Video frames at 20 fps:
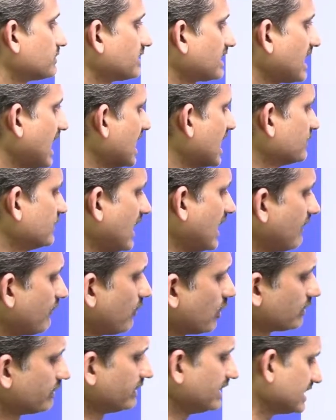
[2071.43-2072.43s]
As we have
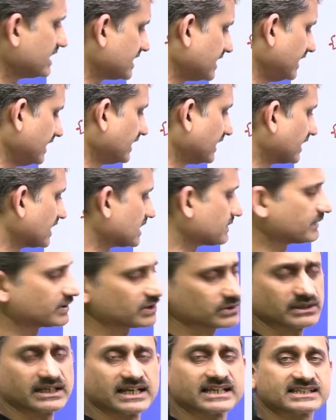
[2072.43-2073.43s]
already seen in this
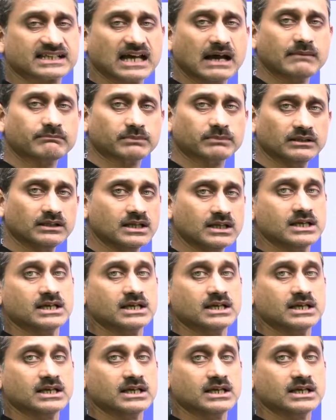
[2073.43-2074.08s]
particular example,